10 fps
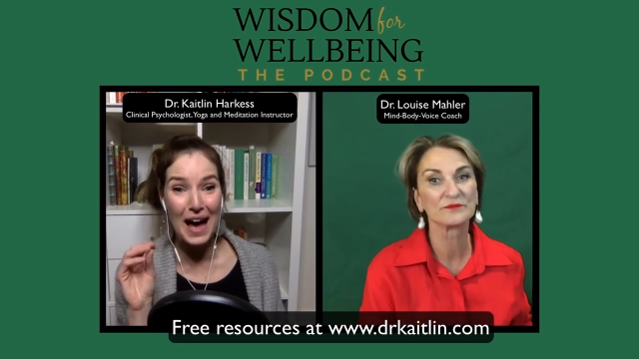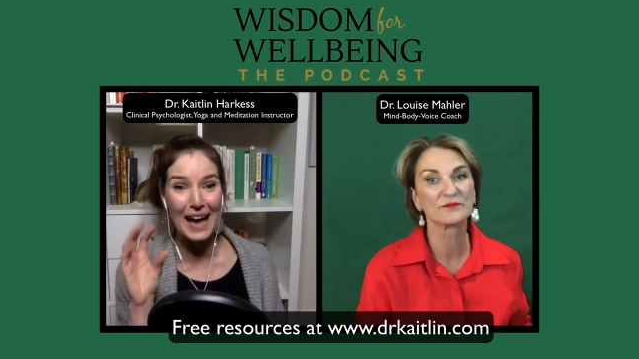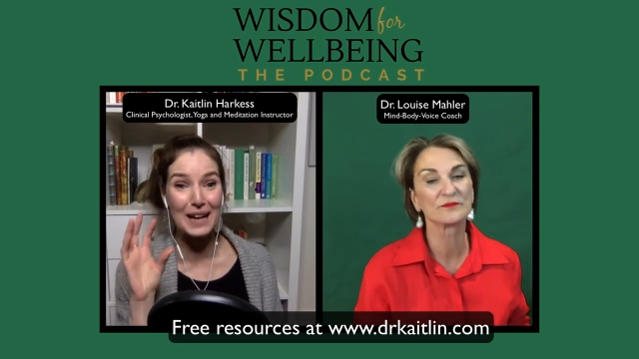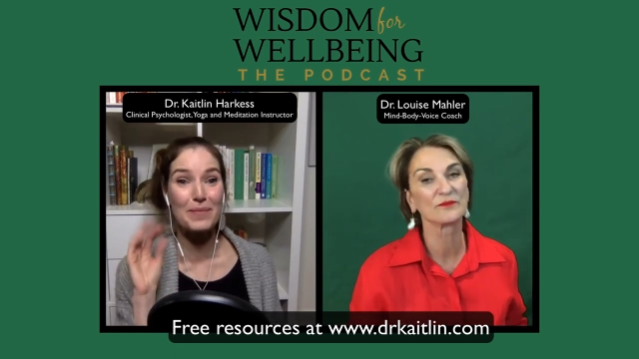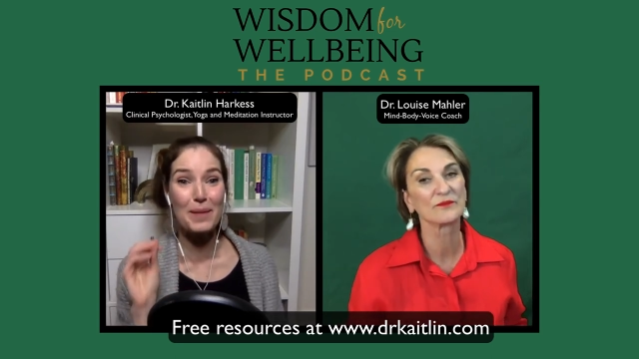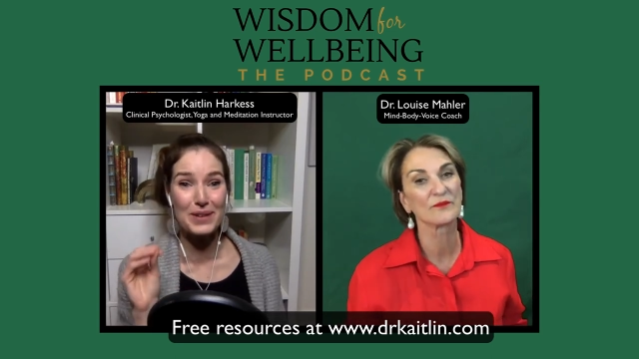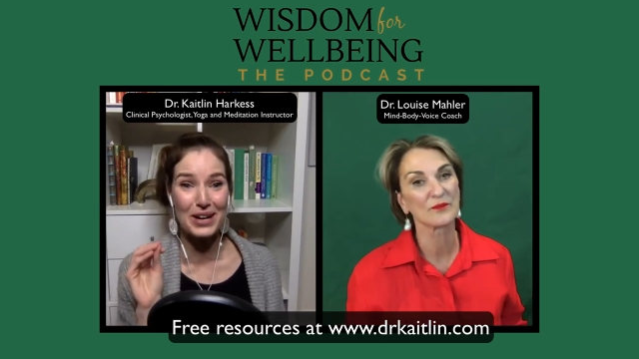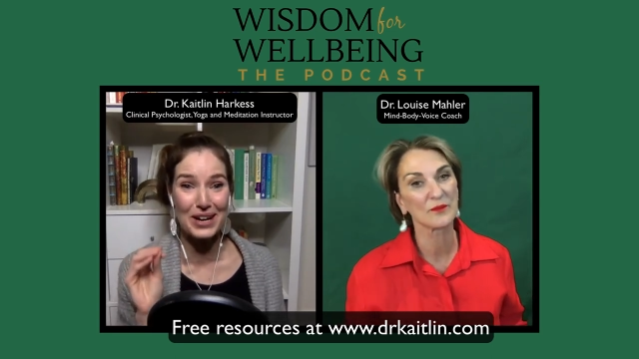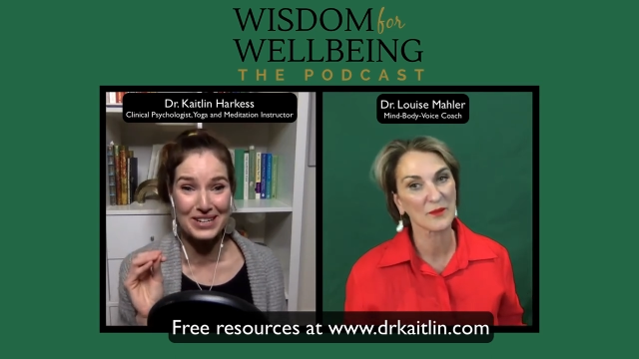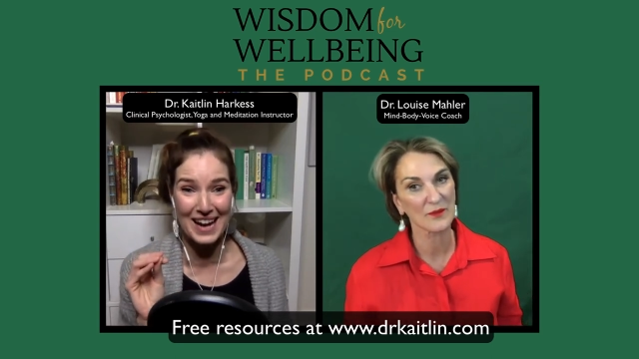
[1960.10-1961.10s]
Speaker 1: had a puppet
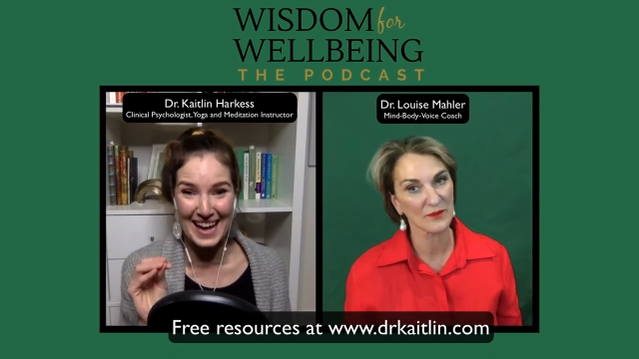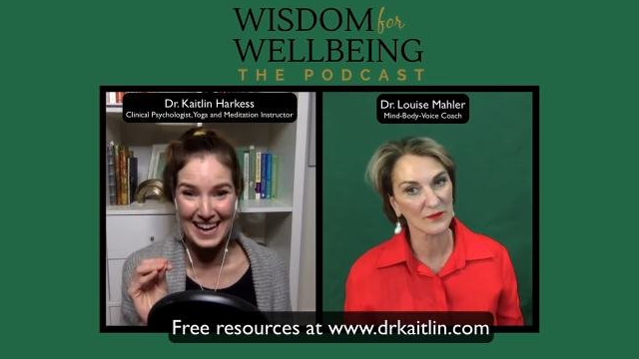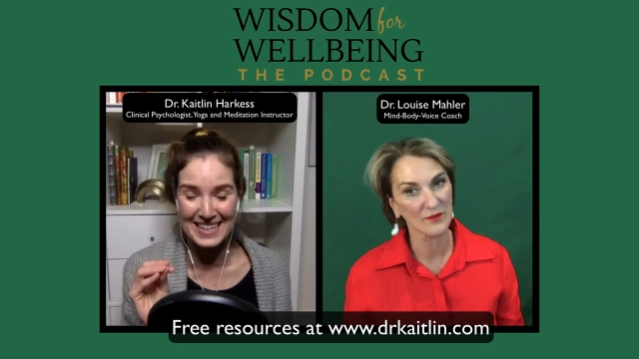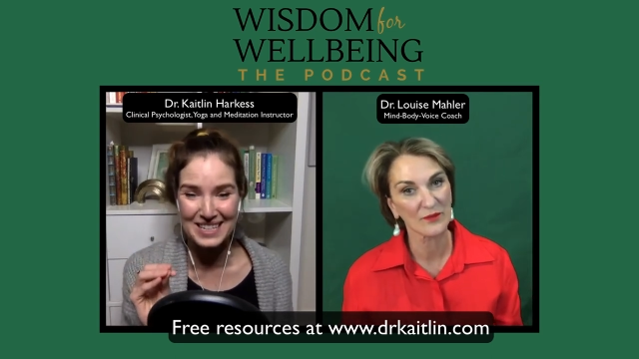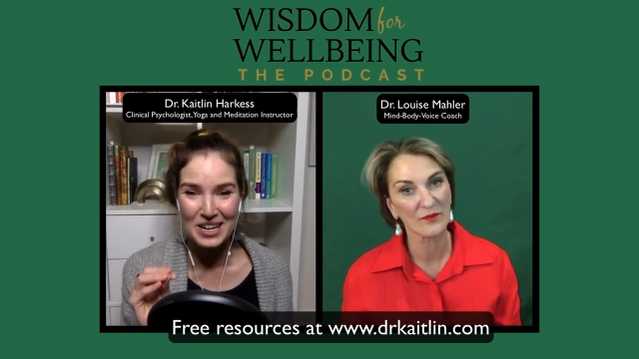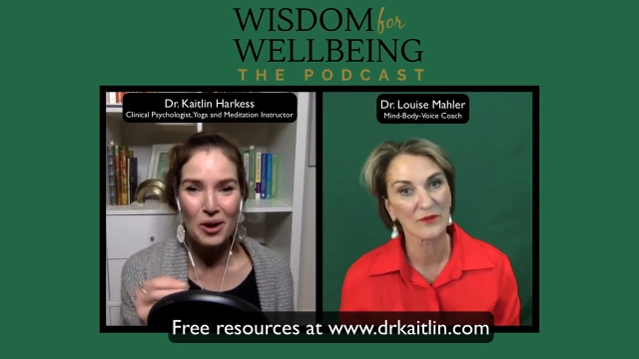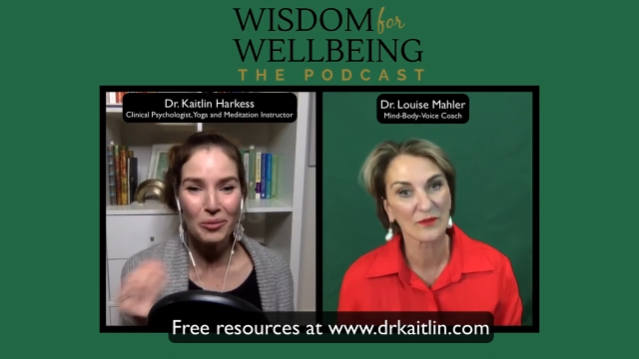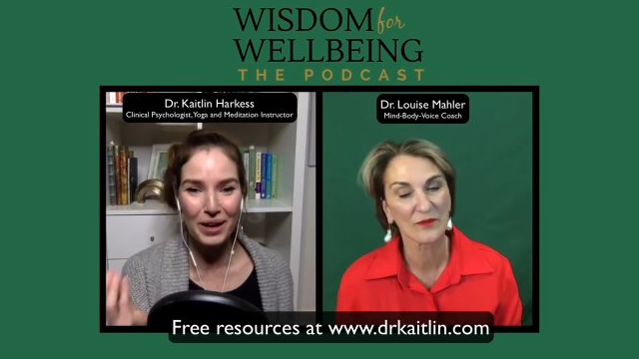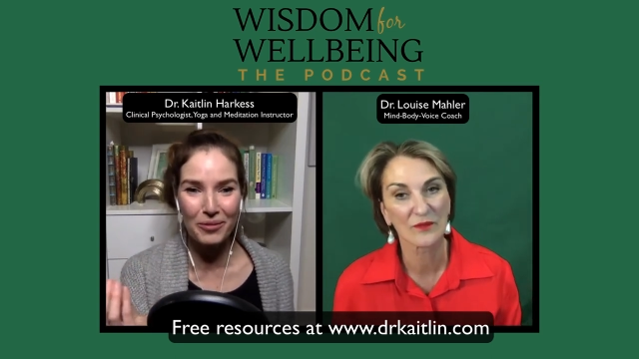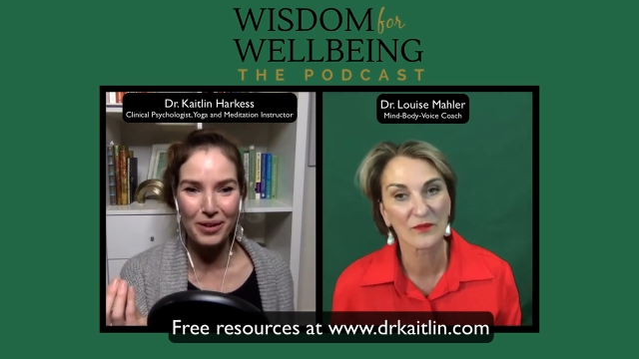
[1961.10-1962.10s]
on your hand.
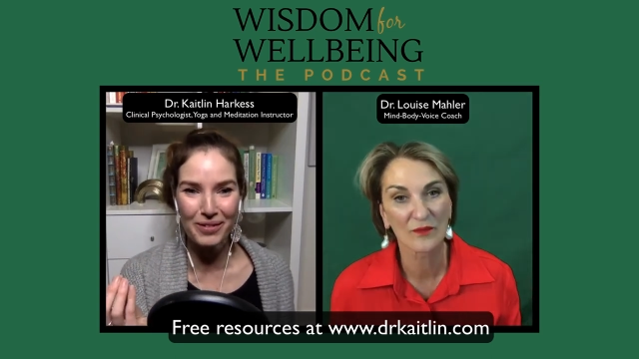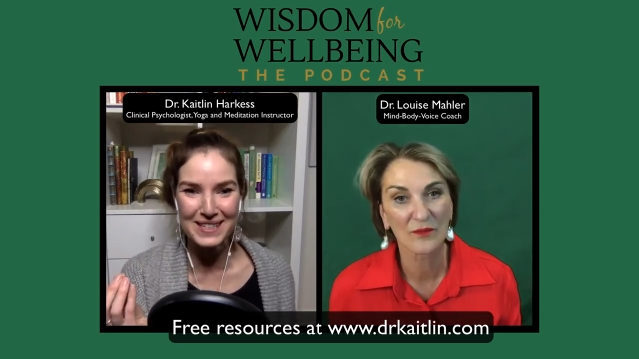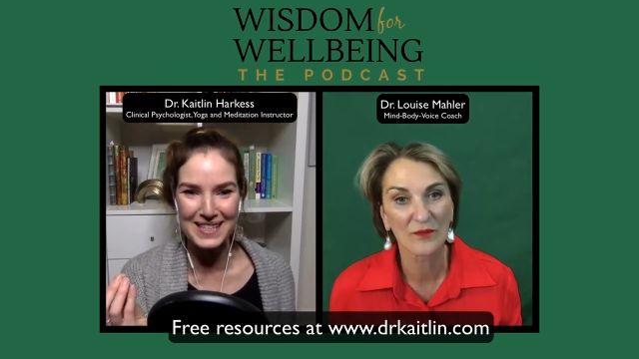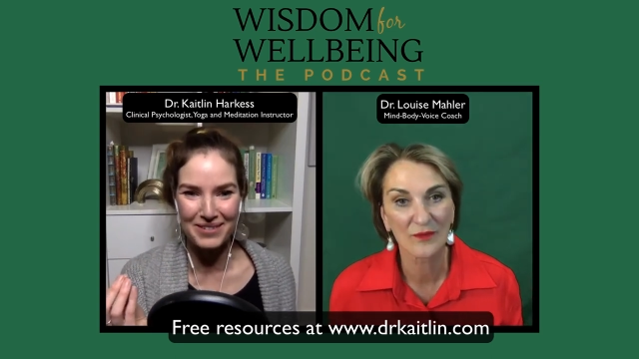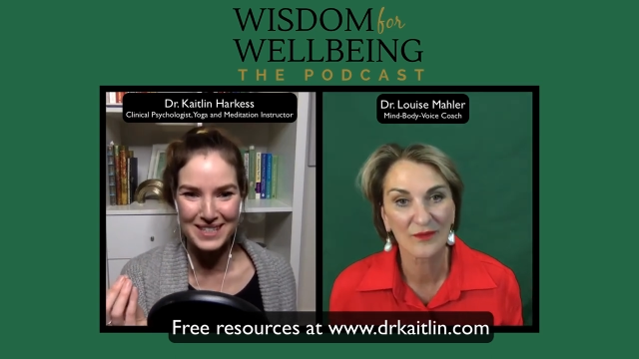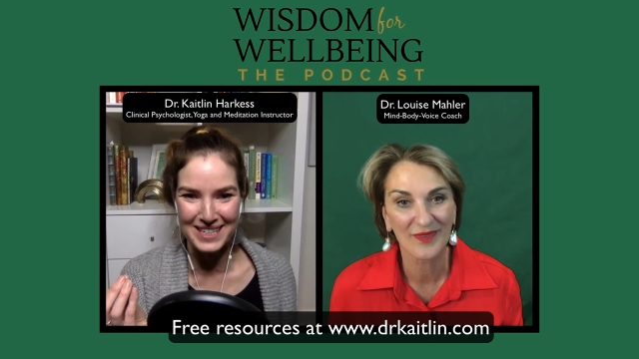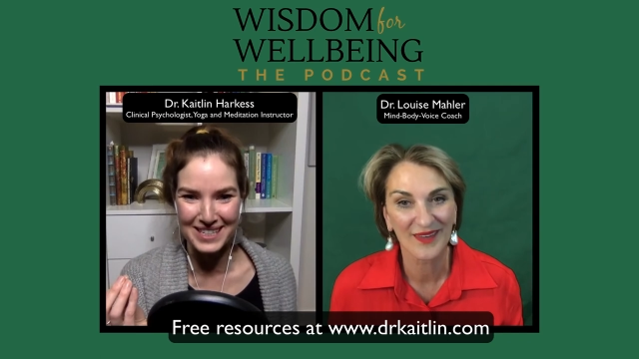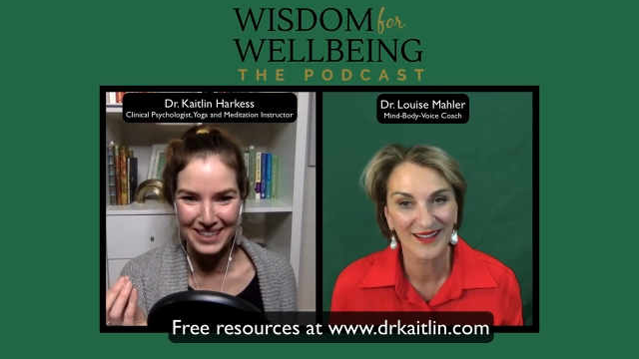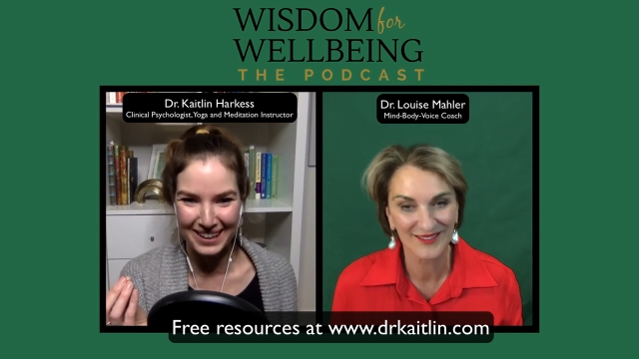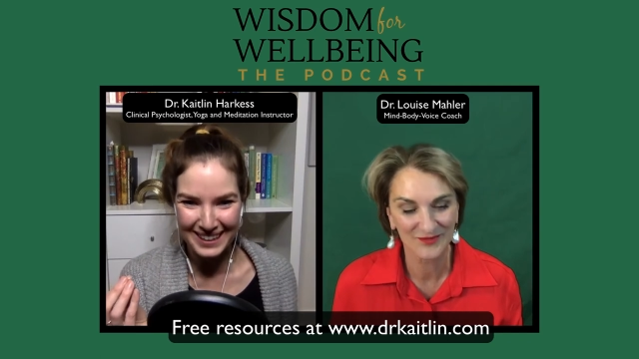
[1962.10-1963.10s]
What? What was that? Was it a
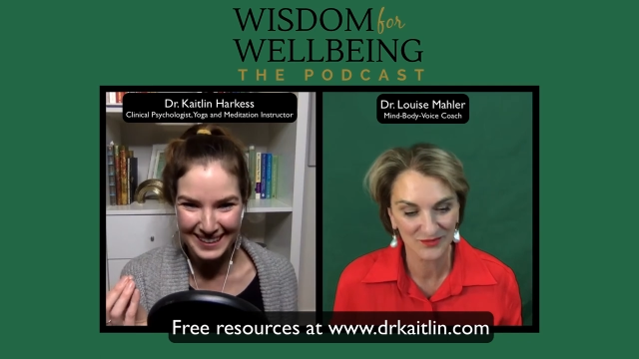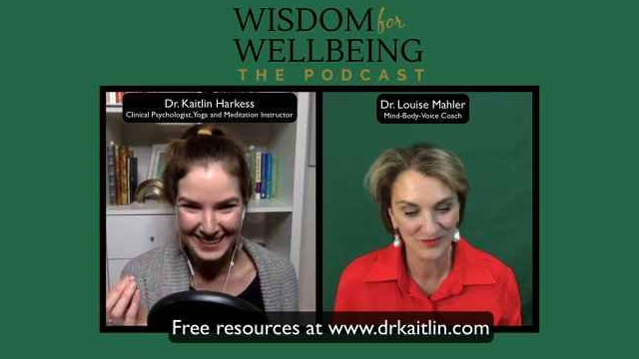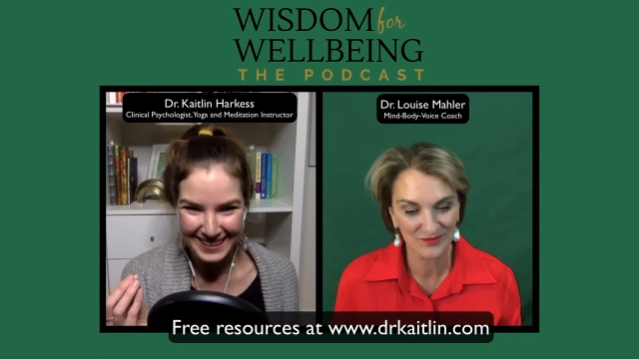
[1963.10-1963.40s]
shark?